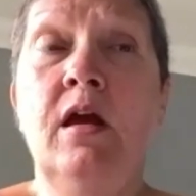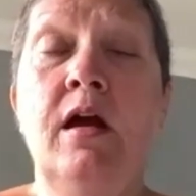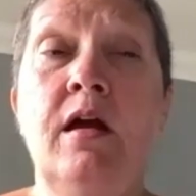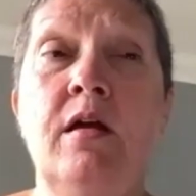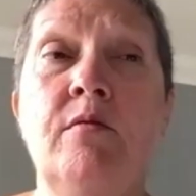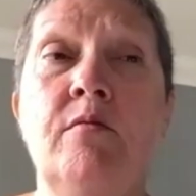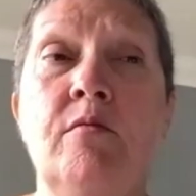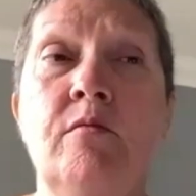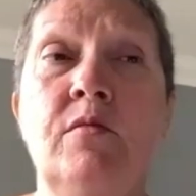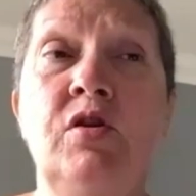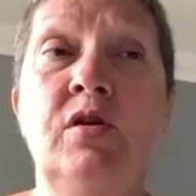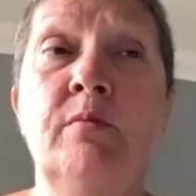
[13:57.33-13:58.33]
Um,
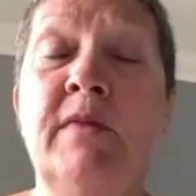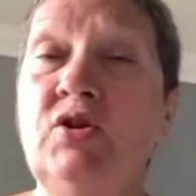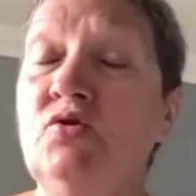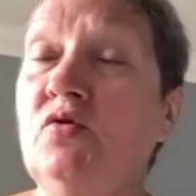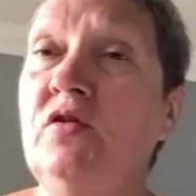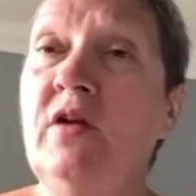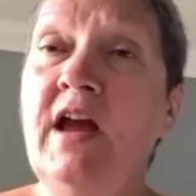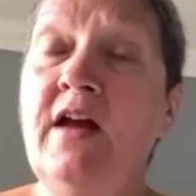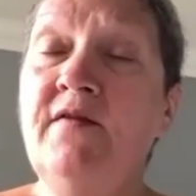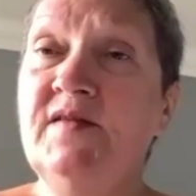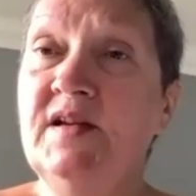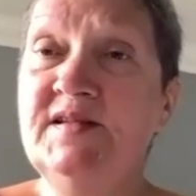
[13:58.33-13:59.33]
make sure you
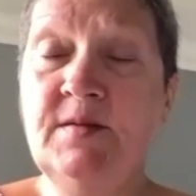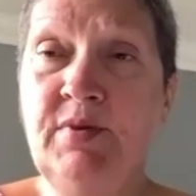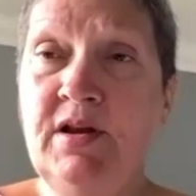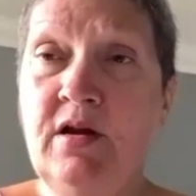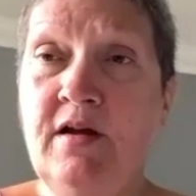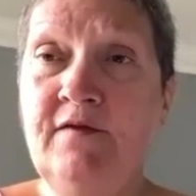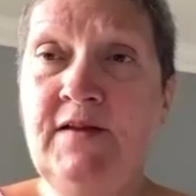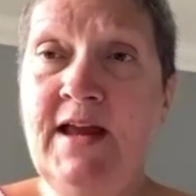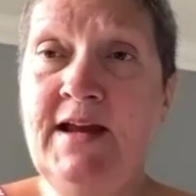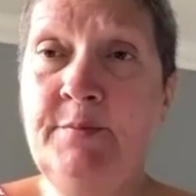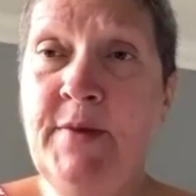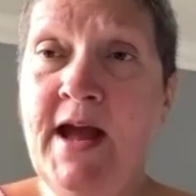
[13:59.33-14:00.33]
have a supply of
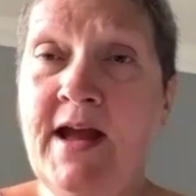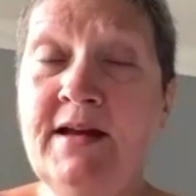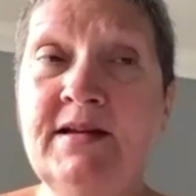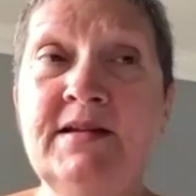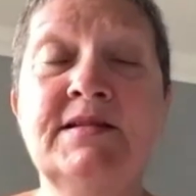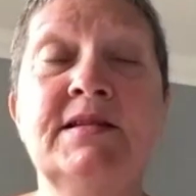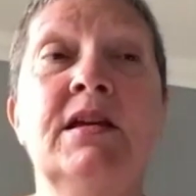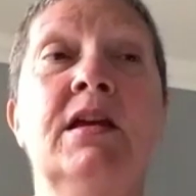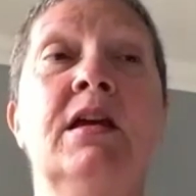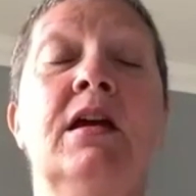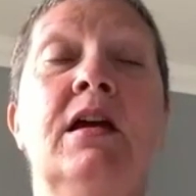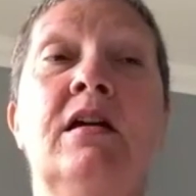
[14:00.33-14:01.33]
leg bags,
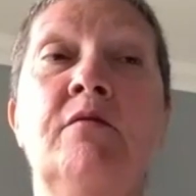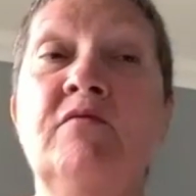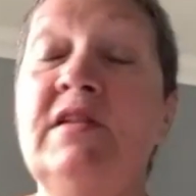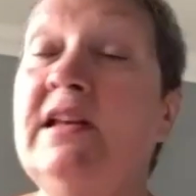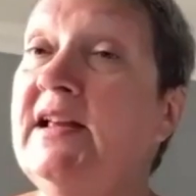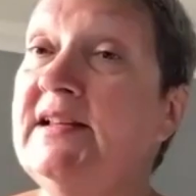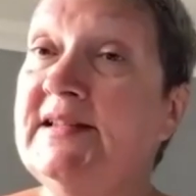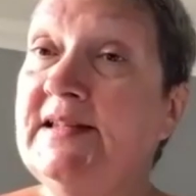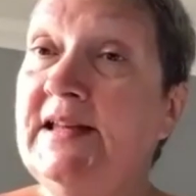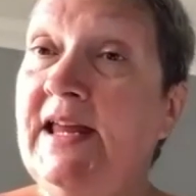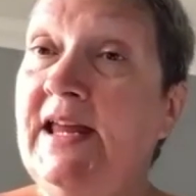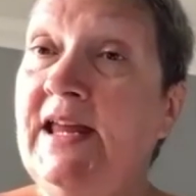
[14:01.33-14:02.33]
um, leg
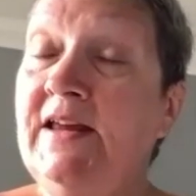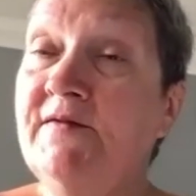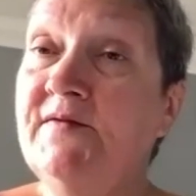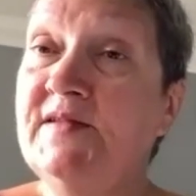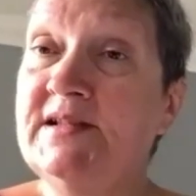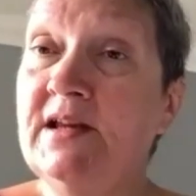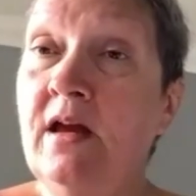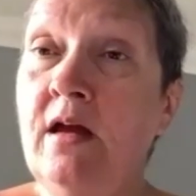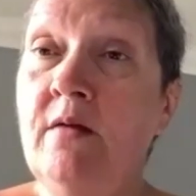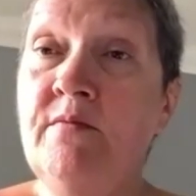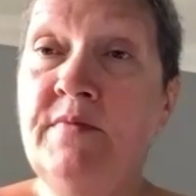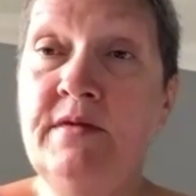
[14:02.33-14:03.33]
sleeves
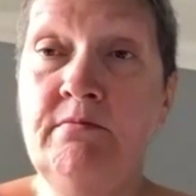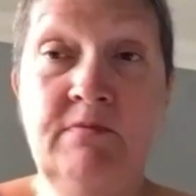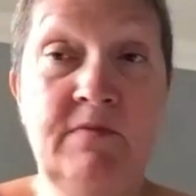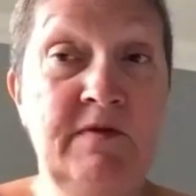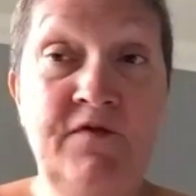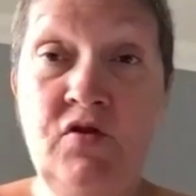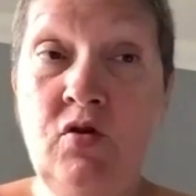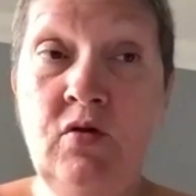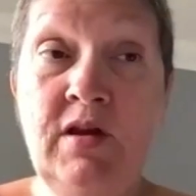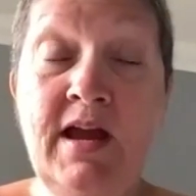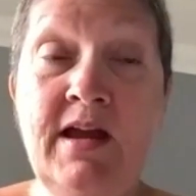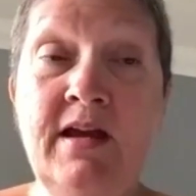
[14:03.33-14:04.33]
um, for your
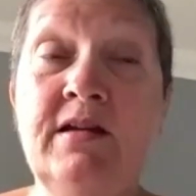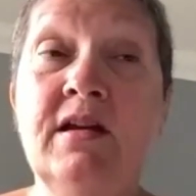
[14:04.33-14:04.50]
leg